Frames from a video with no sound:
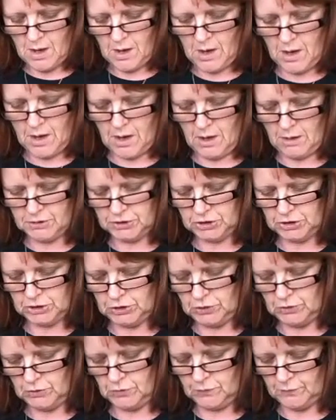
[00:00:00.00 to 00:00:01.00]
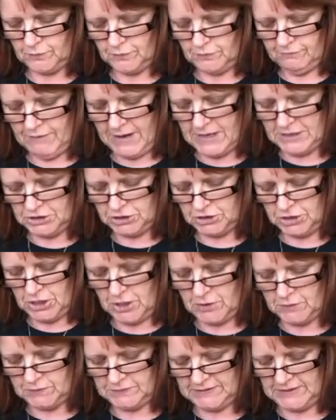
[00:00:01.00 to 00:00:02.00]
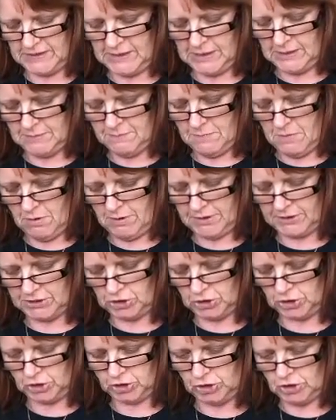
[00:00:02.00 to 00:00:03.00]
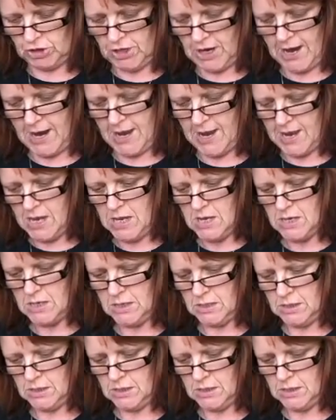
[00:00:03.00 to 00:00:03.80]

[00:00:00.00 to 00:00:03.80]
and I shall arrange those in my tray.